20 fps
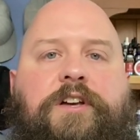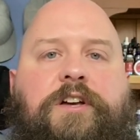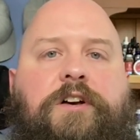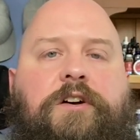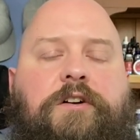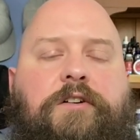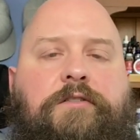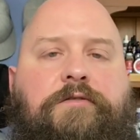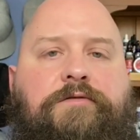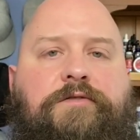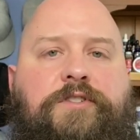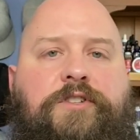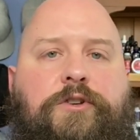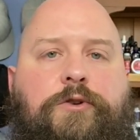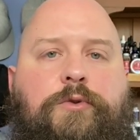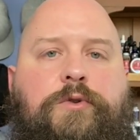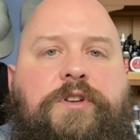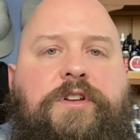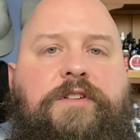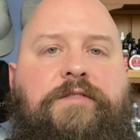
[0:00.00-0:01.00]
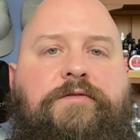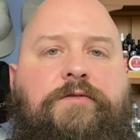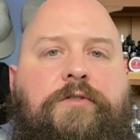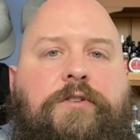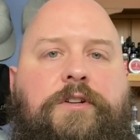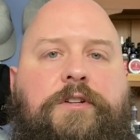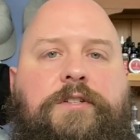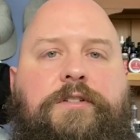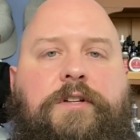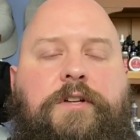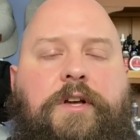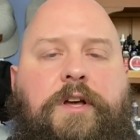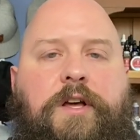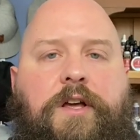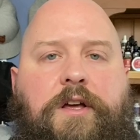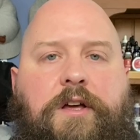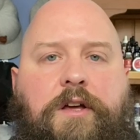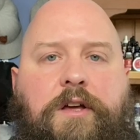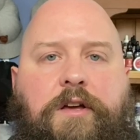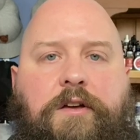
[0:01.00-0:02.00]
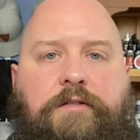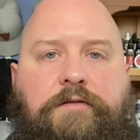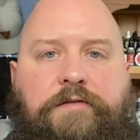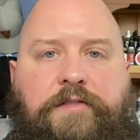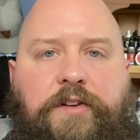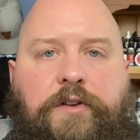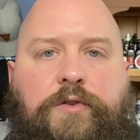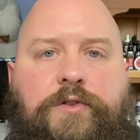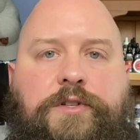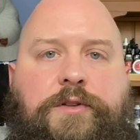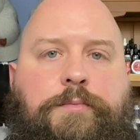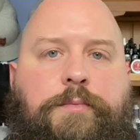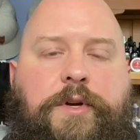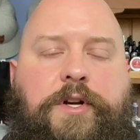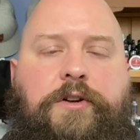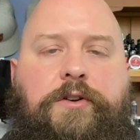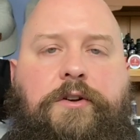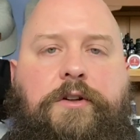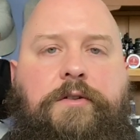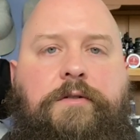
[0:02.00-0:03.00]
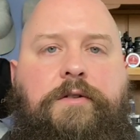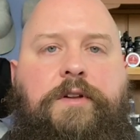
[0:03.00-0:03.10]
of two different feels and beard.